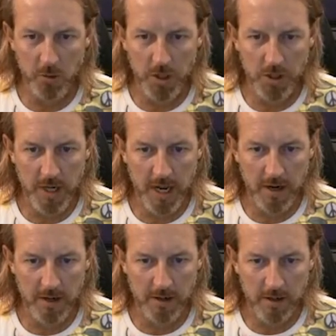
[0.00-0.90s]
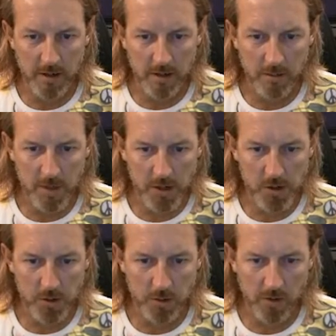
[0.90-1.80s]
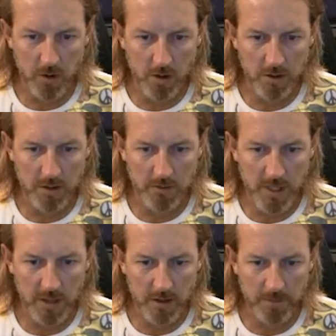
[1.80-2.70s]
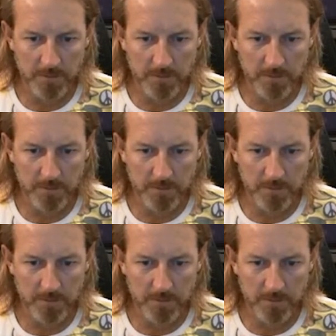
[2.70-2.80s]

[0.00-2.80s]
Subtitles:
we should head in. Make sure we've got lots of tether.